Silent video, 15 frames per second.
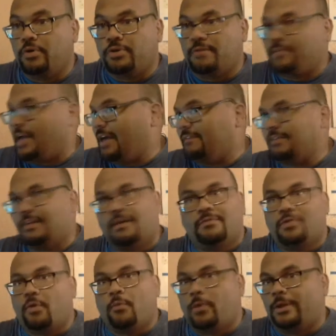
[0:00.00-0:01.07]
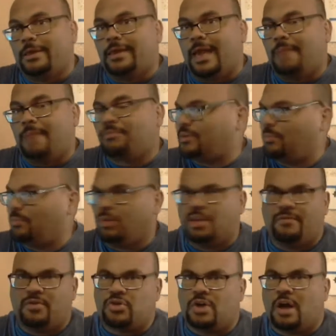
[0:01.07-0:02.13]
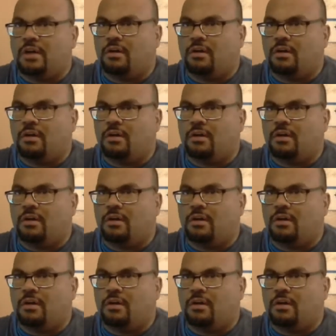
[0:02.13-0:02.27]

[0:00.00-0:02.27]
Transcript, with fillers: They've got to give their running game somewhat of a shot.